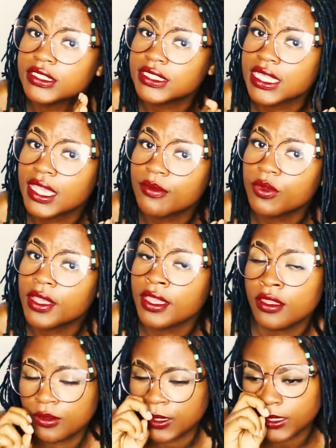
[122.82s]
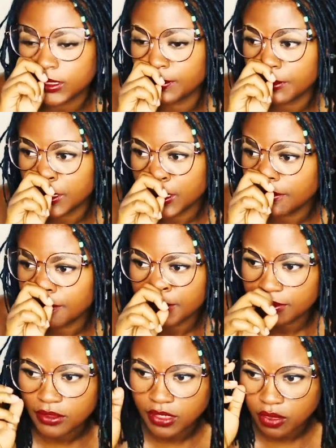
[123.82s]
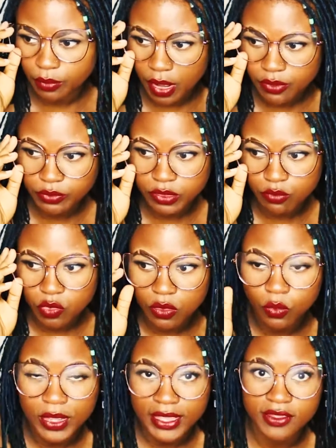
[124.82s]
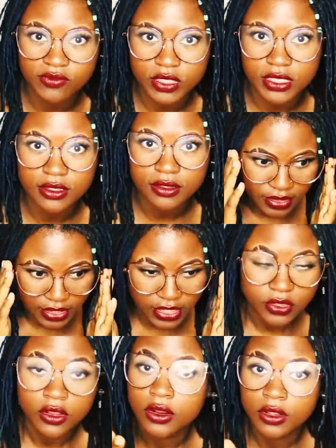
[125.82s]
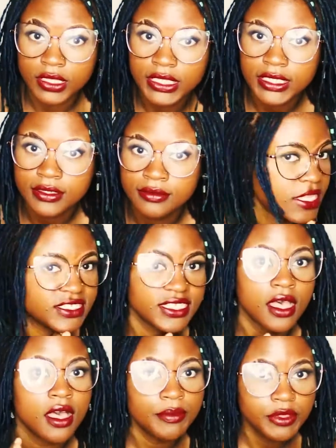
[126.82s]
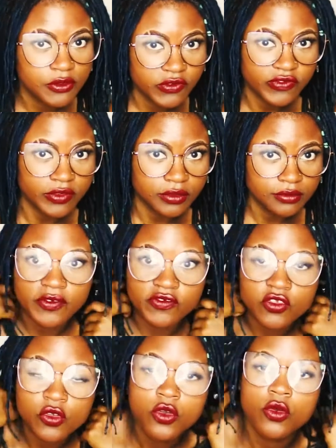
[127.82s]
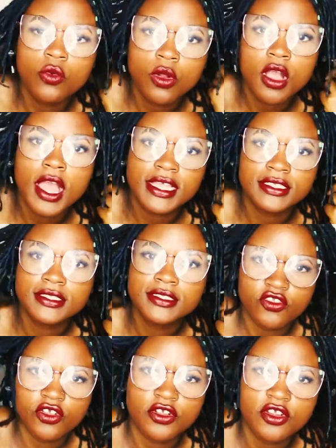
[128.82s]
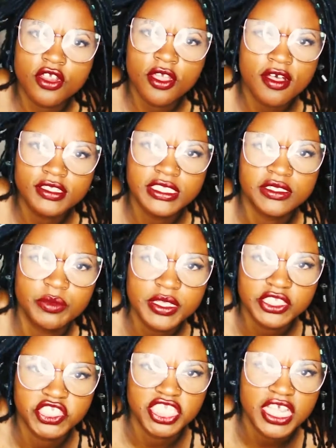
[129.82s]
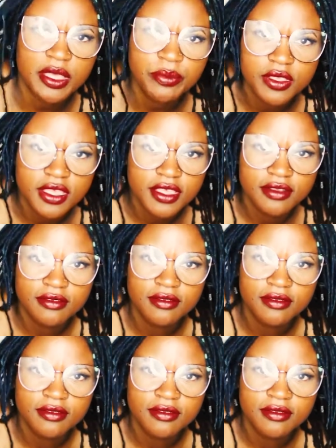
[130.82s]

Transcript: the same way. You get to be, you know, probably more wavy than curly. It's all beautiful. But if you want your curls to be a champion,